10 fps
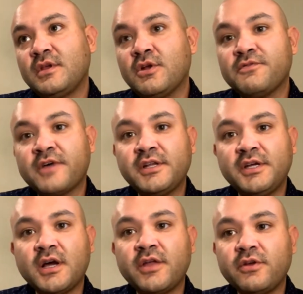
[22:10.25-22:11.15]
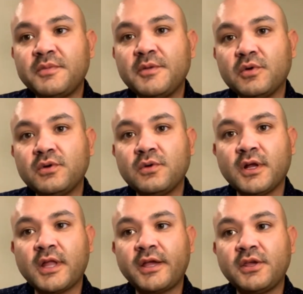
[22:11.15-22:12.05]
finding other people who are
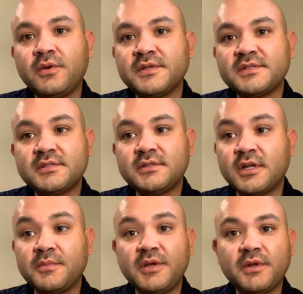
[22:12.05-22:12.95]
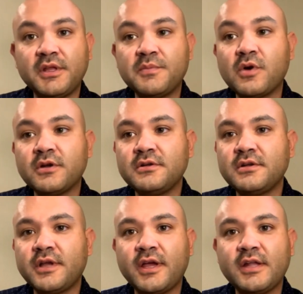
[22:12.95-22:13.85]
like you is going to be really important.
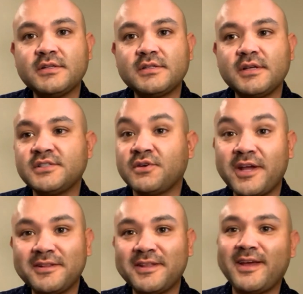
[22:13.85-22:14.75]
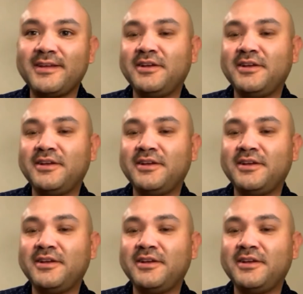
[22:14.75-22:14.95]
And it's great that